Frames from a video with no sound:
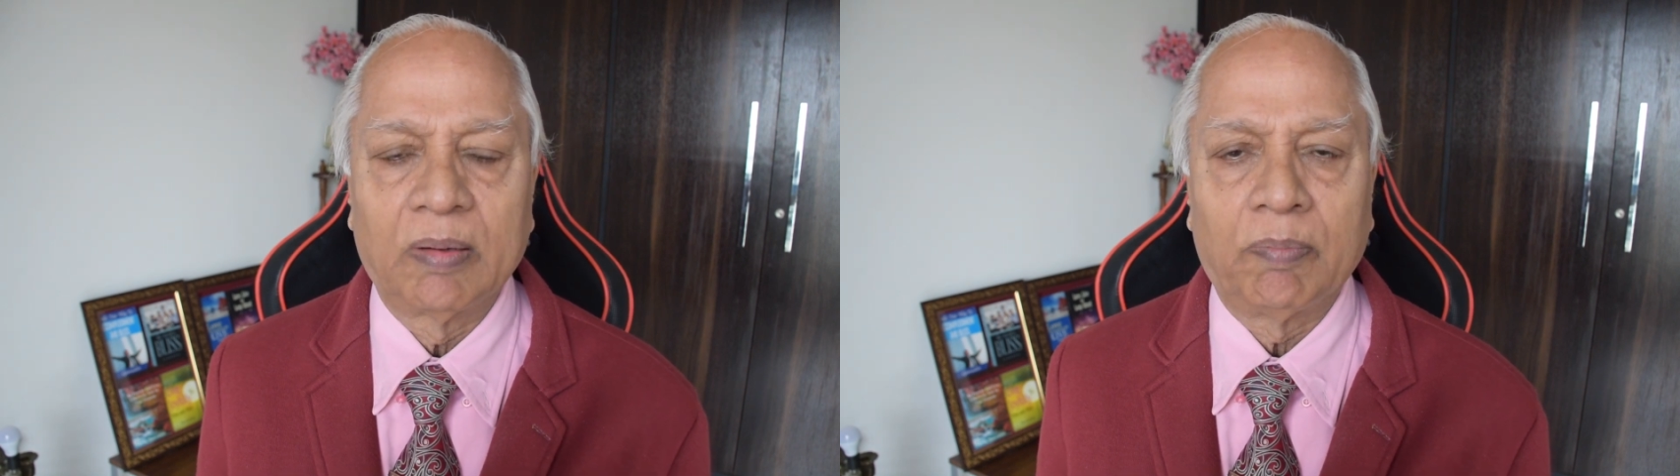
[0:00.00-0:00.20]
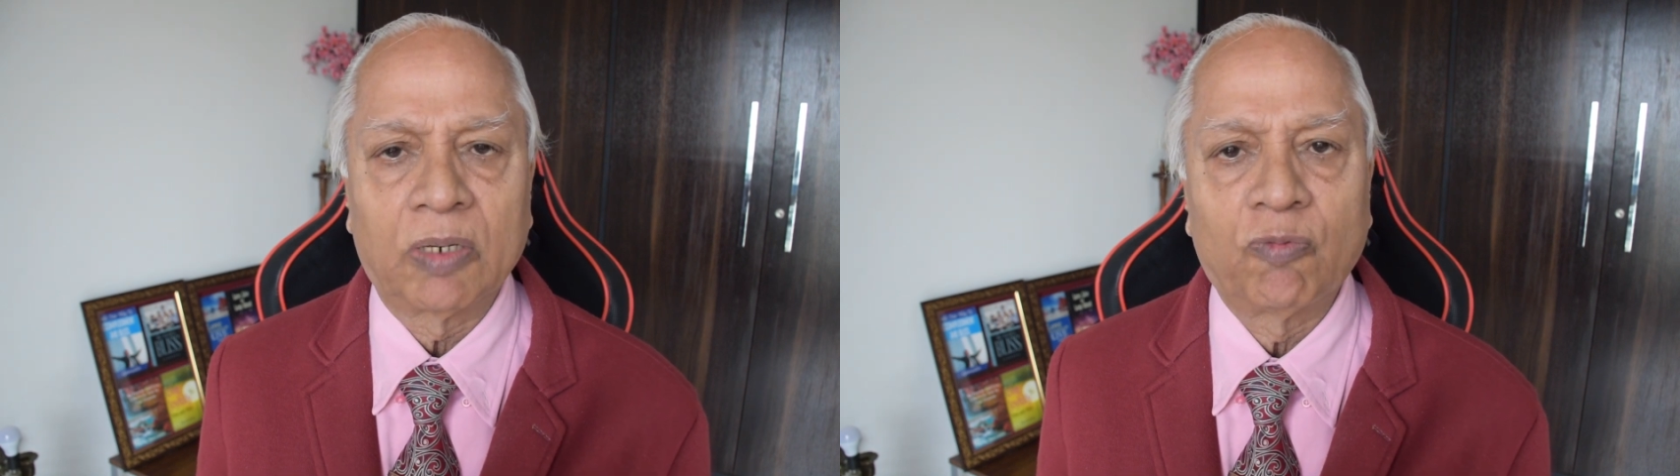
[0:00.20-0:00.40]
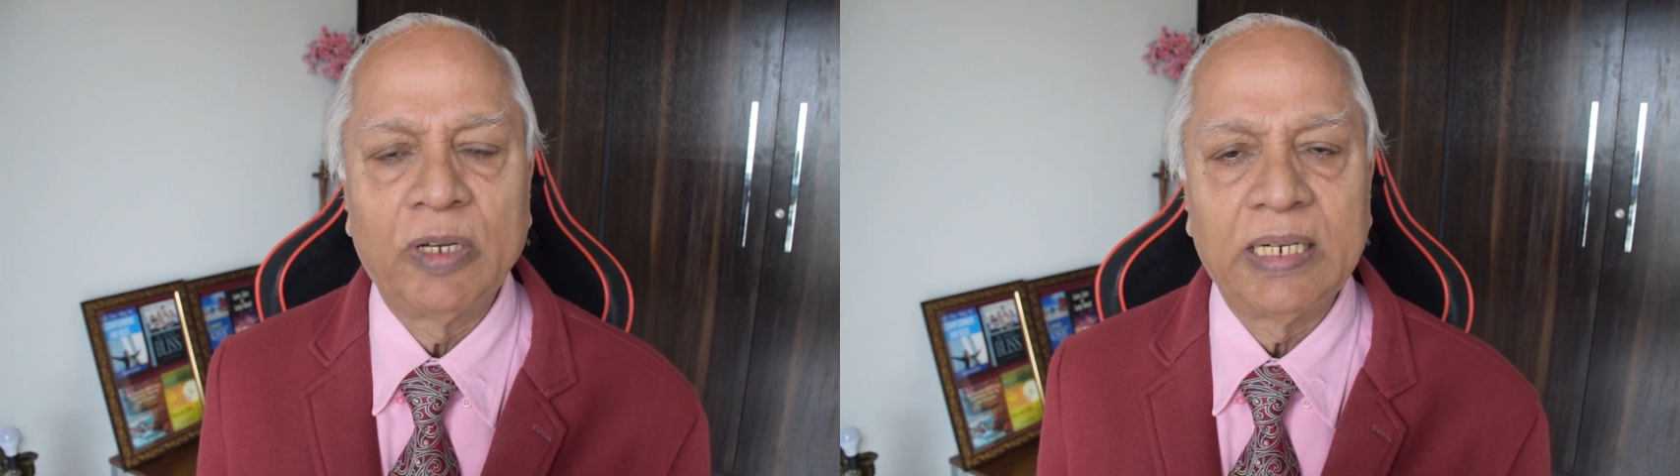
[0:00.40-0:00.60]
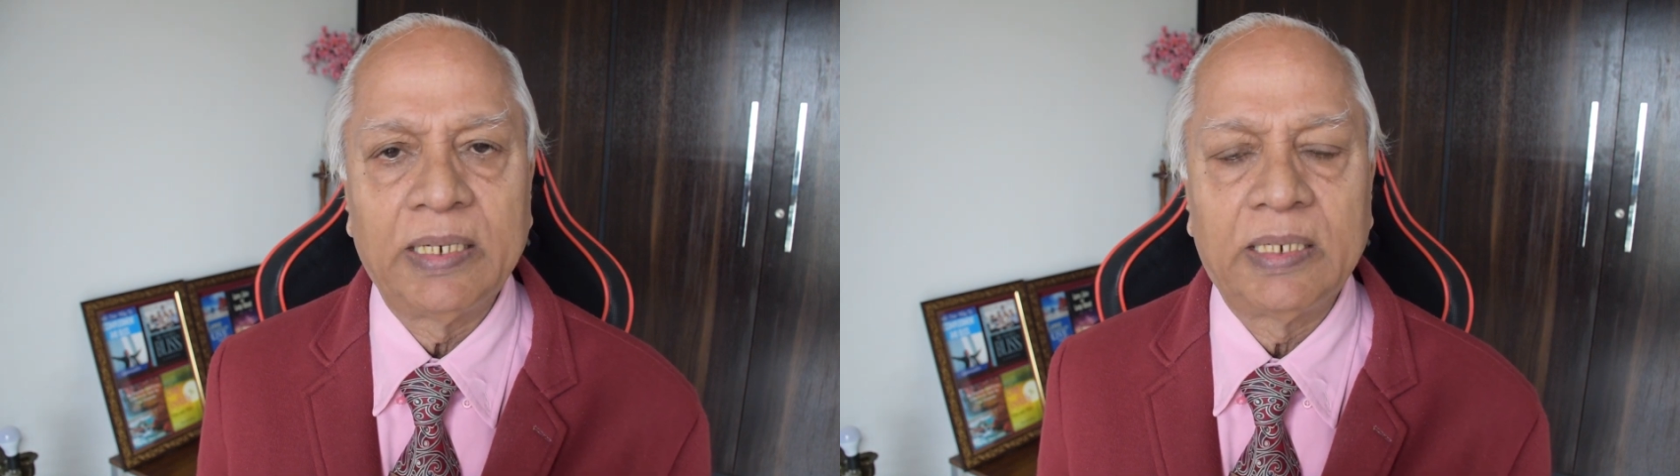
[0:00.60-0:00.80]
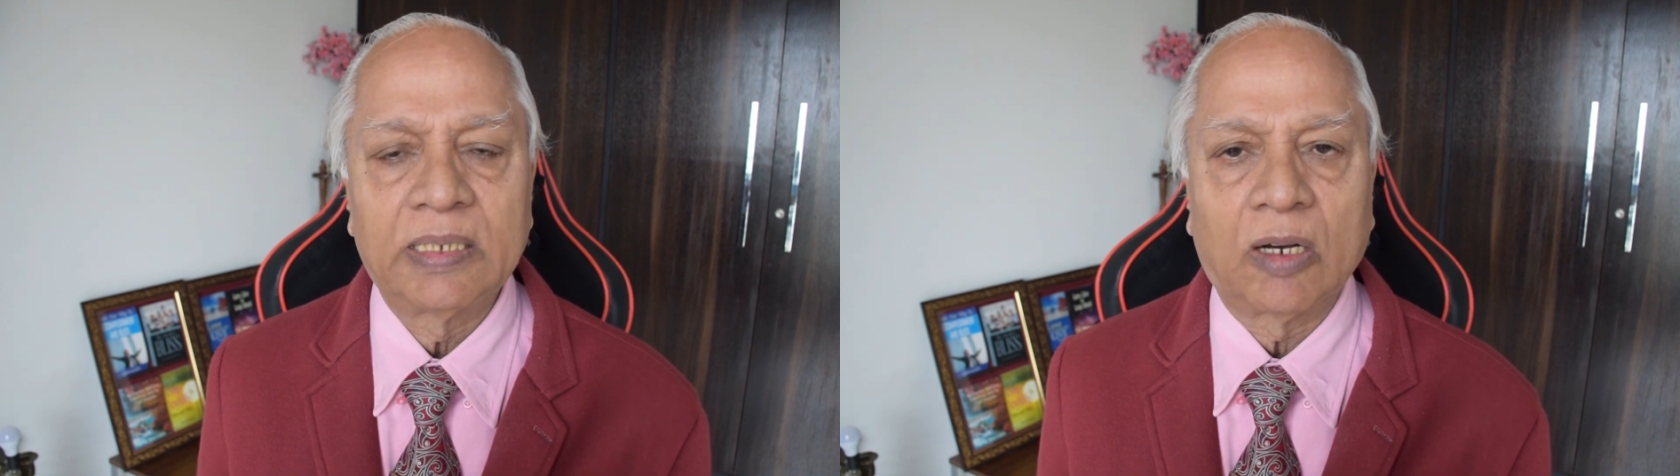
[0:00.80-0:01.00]
But when
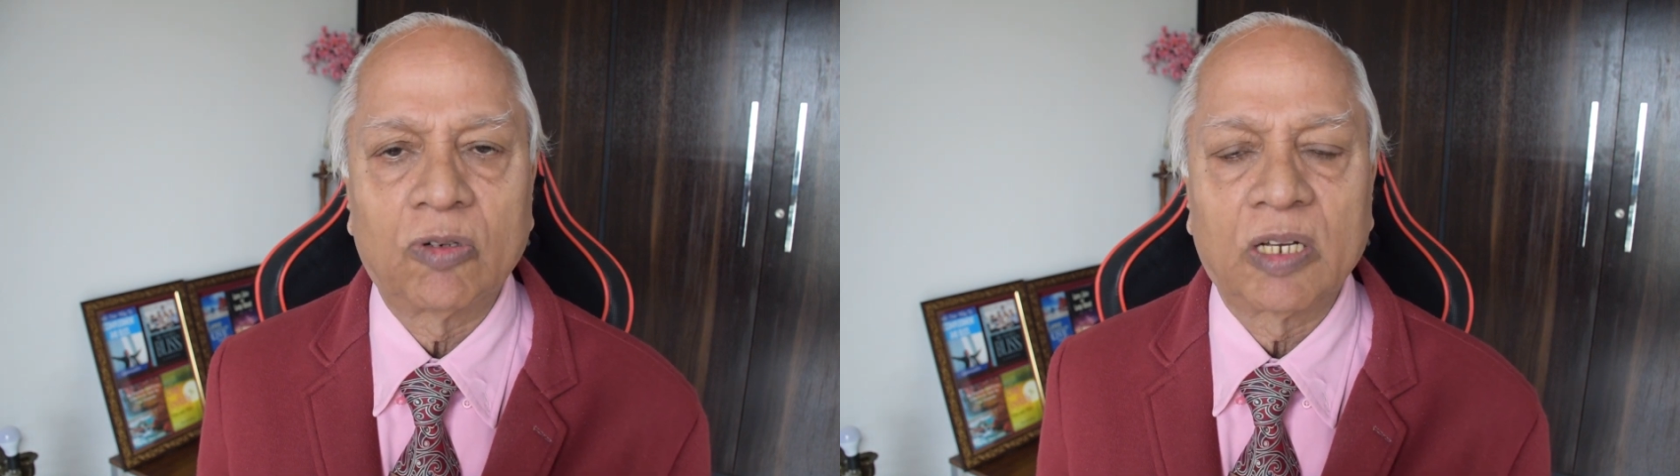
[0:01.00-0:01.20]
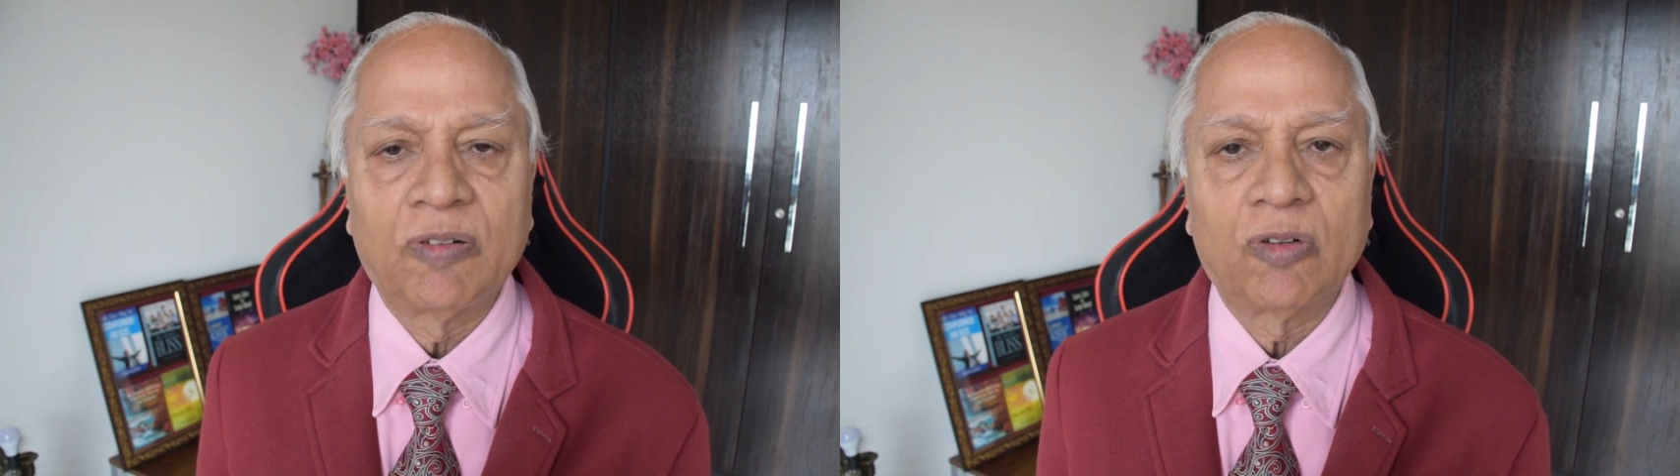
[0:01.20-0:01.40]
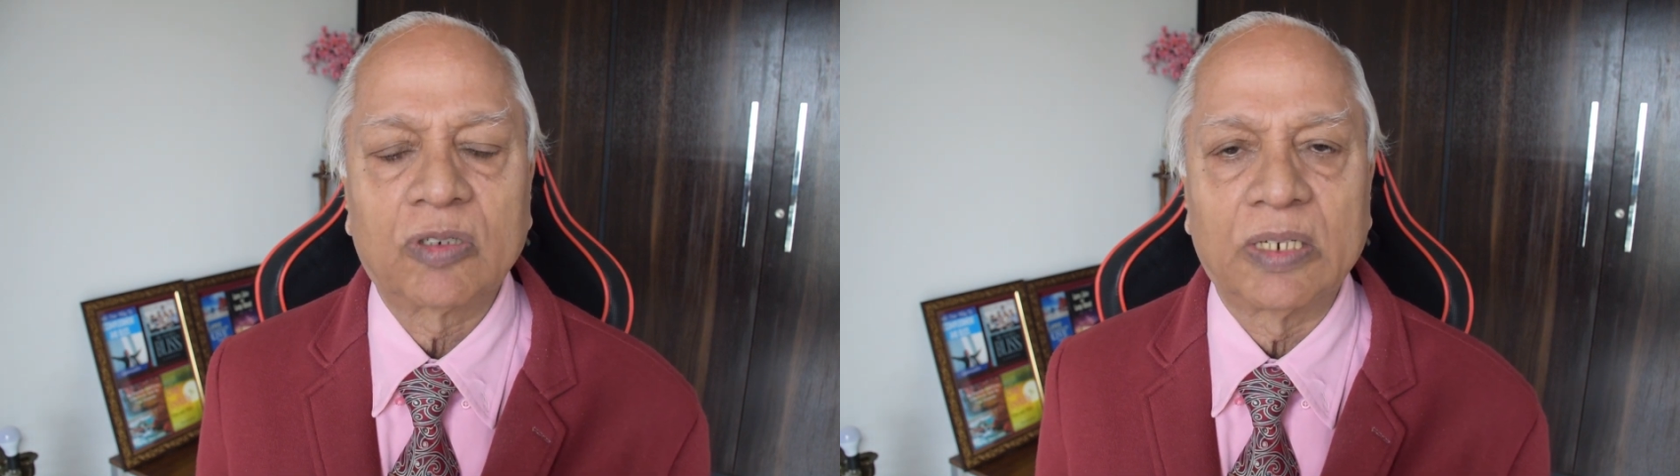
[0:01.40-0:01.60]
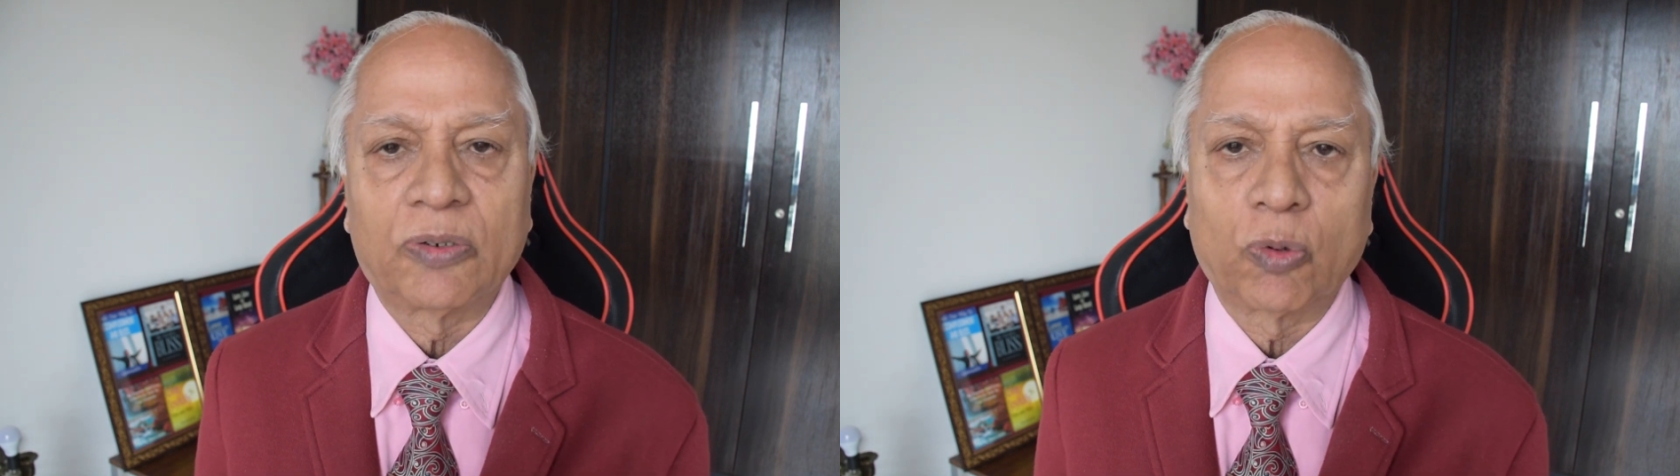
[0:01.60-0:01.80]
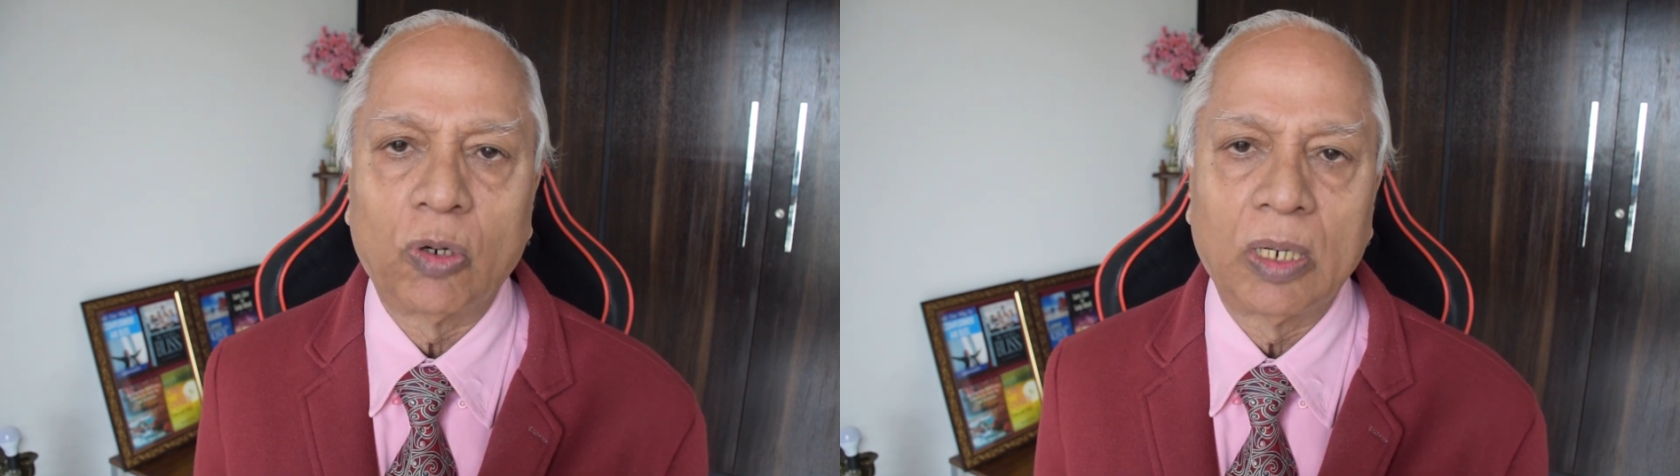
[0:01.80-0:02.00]
it is out of our
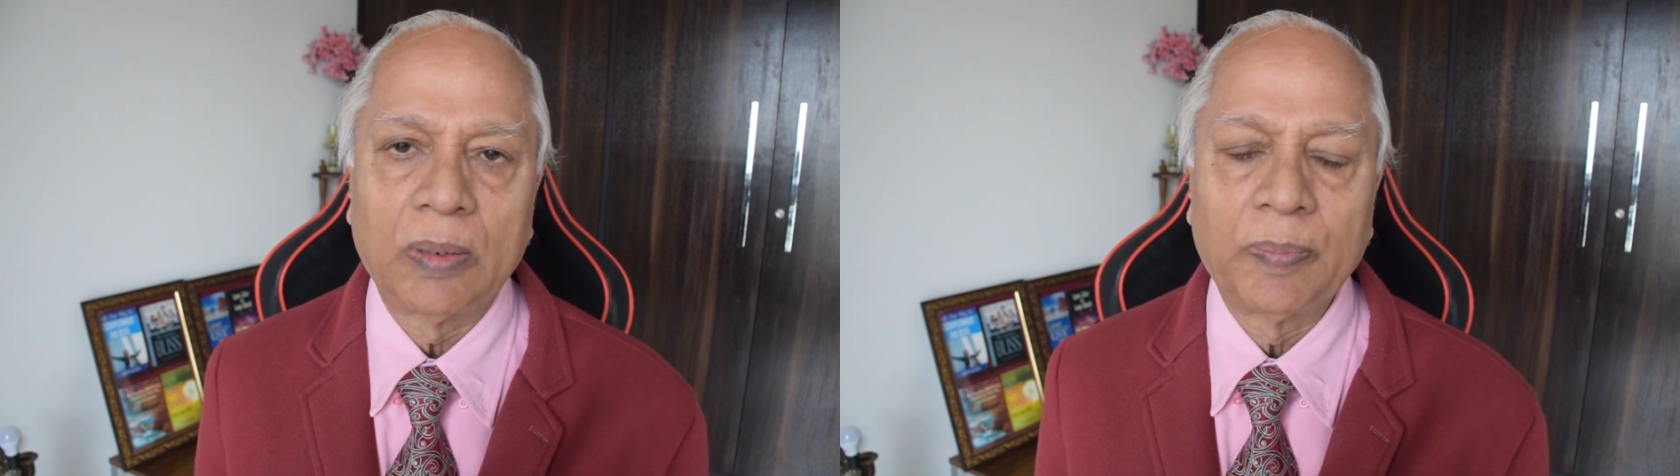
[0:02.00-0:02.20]
control,